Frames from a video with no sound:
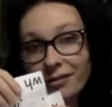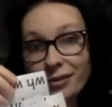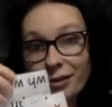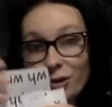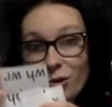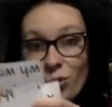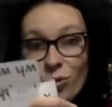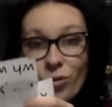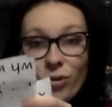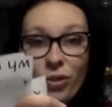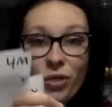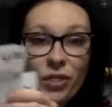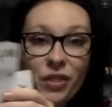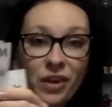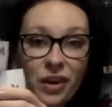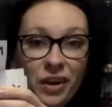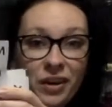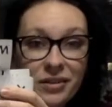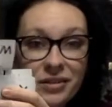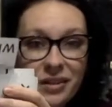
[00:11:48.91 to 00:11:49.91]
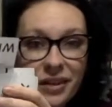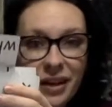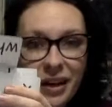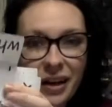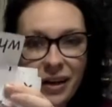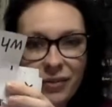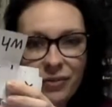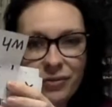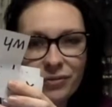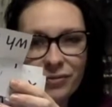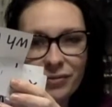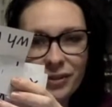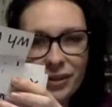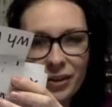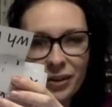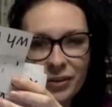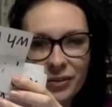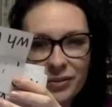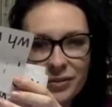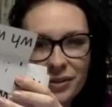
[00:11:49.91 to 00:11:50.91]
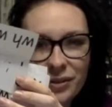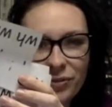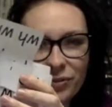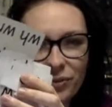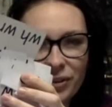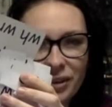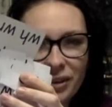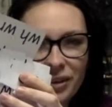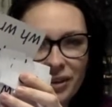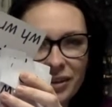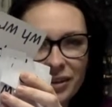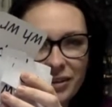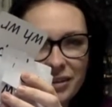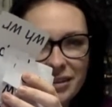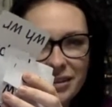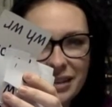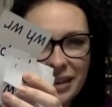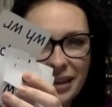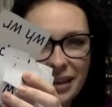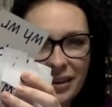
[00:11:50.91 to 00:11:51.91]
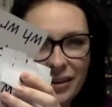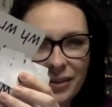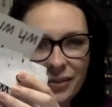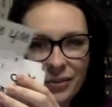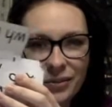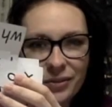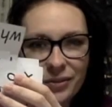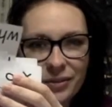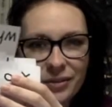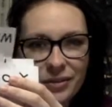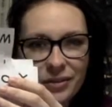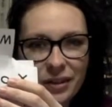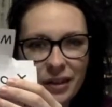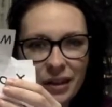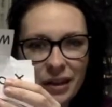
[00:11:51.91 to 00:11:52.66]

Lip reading: cool things that have, different sounds.